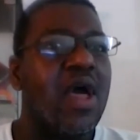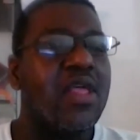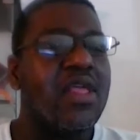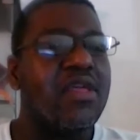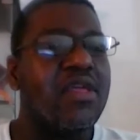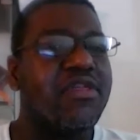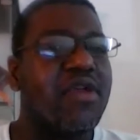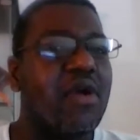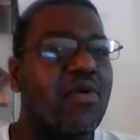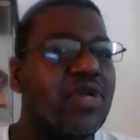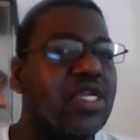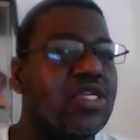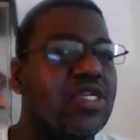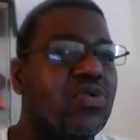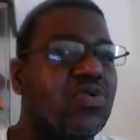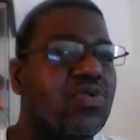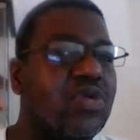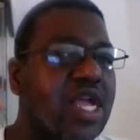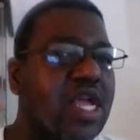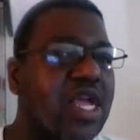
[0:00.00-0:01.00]
the stuff that
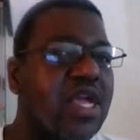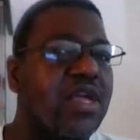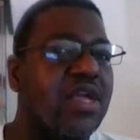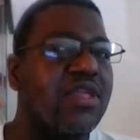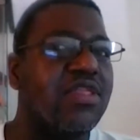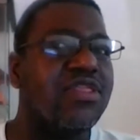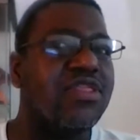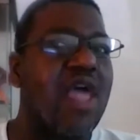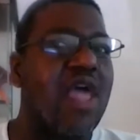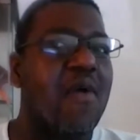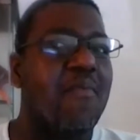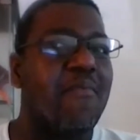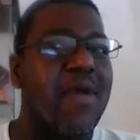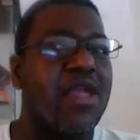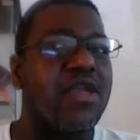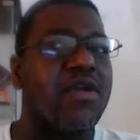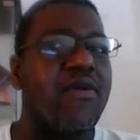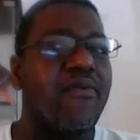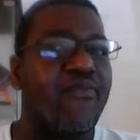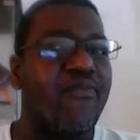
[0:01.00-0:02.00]
you need that
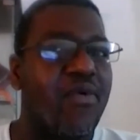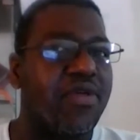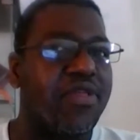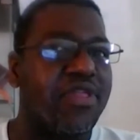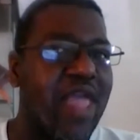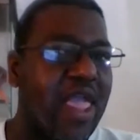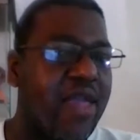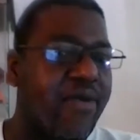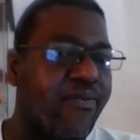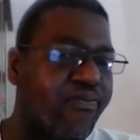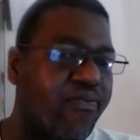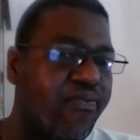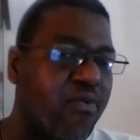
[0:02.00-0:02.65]
make you feel safe?